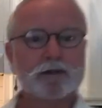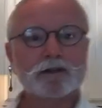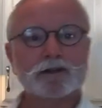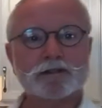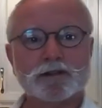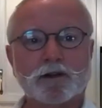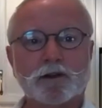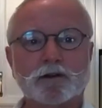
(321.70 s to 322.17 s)

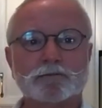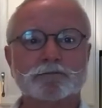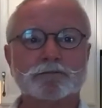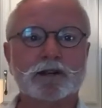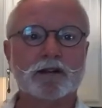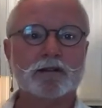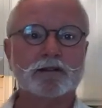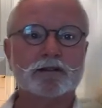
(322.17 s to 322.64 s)
so
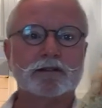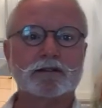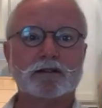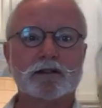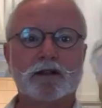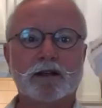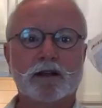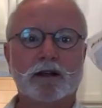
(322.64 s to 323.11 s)

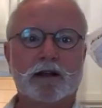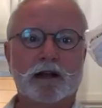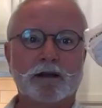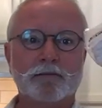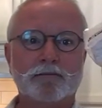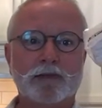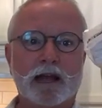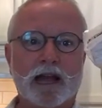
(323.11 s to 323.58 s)

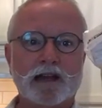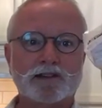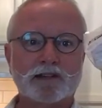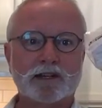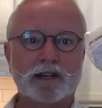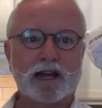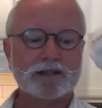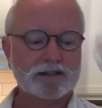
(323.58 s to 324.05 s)
I'm
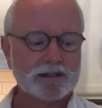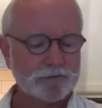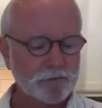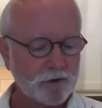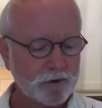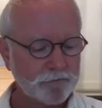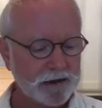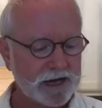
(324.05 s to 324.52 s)
actually got some
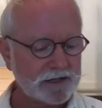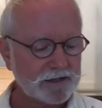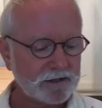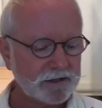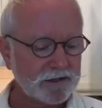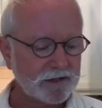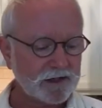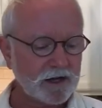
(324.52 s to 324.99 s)
more
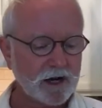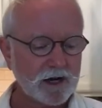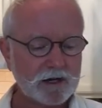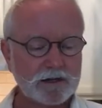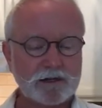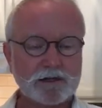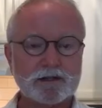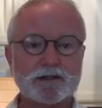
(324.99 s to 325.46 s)
basil in the
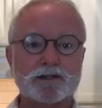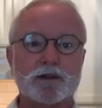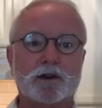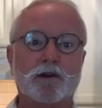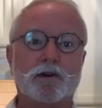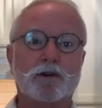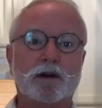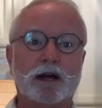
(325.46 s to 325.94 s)
garden,
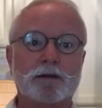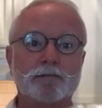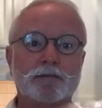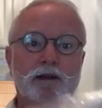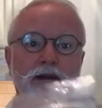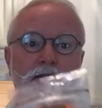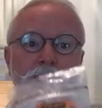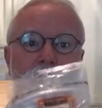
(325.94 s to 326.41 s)
so I'm
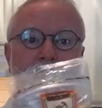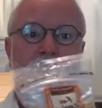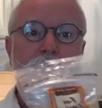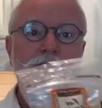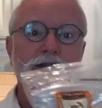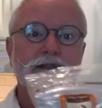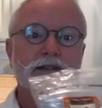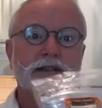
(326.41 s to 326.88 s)
gonna
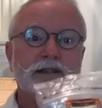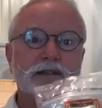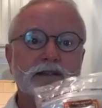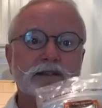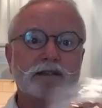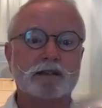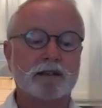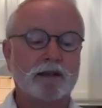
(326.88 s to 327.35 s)
toast
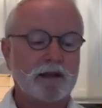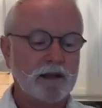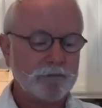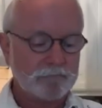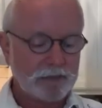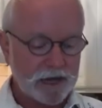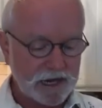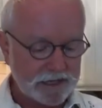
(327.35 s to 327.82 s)
these
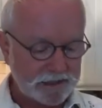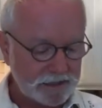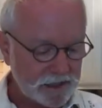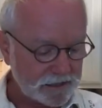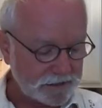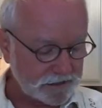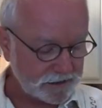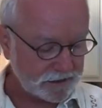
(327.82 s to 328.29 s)
pine
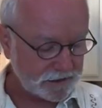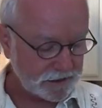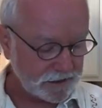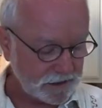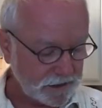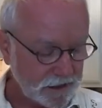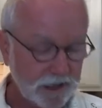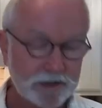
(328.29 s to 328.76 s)
nuts
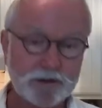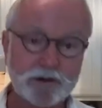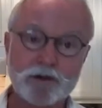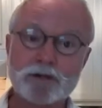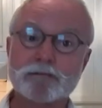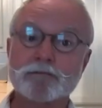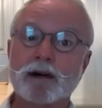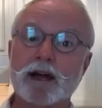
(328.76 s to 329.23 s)
and
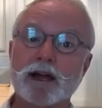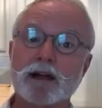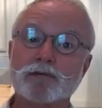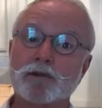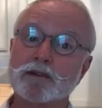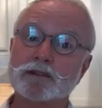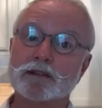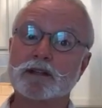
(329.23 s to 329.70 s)
use my
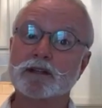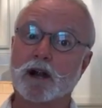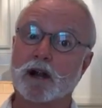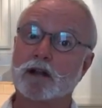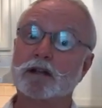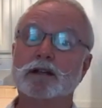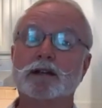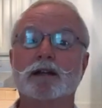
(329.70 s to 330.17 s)
roasted
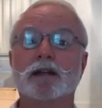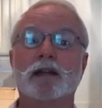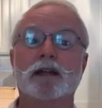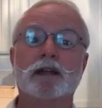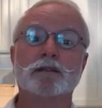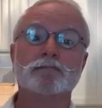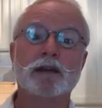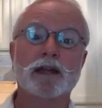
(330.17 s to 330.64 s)
garlic
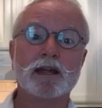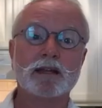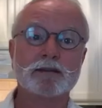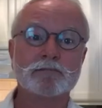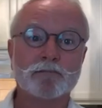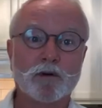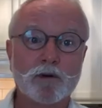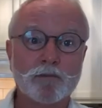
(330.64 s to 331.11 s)
and
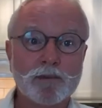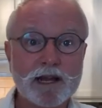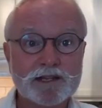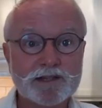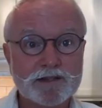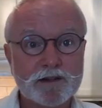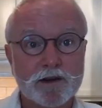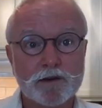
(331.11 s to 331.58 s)
make more
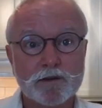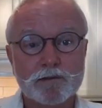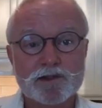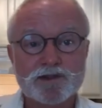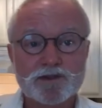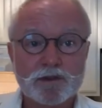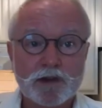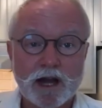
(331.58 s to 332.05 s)
pesto,
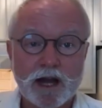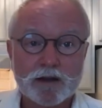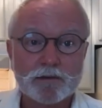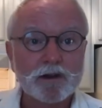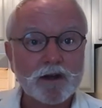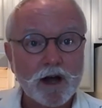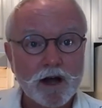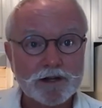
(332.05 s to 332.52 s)
which I
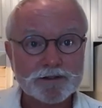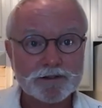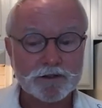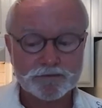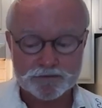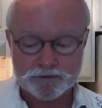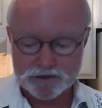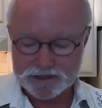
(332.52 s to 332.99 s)
will
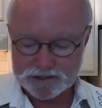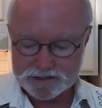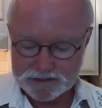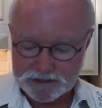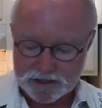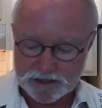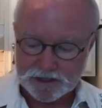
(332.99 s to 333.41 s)
also freeze.